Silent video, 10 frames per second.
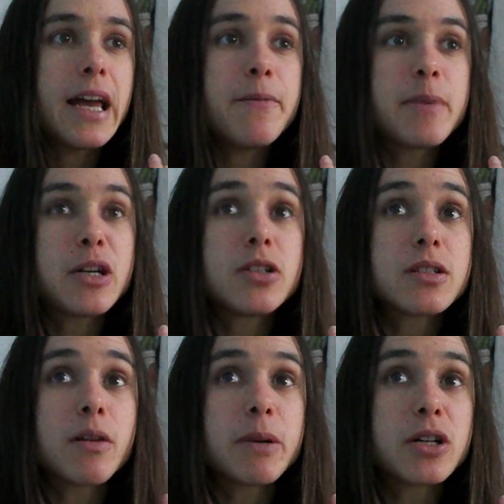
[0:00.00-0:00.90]
because
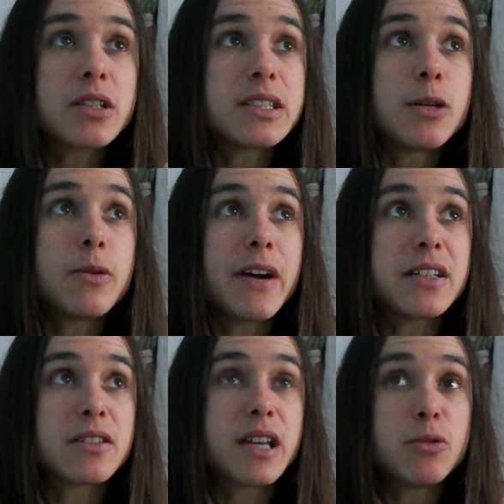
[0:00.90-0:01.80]
I deal with
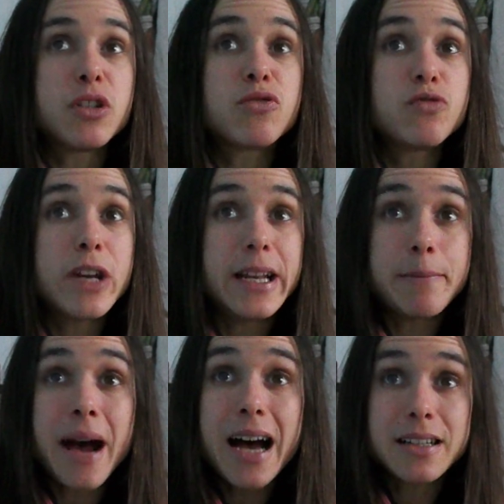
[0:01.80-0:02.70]
illness really
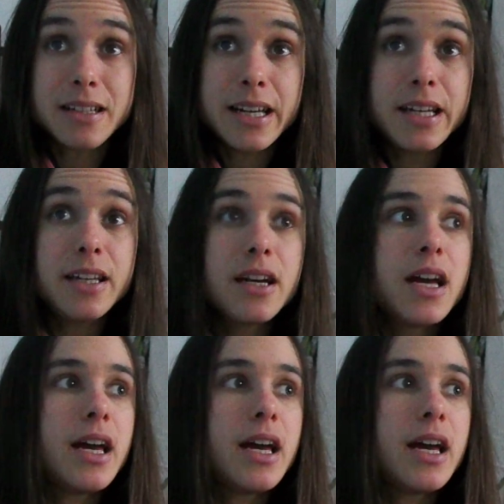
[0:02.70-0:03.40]
badly,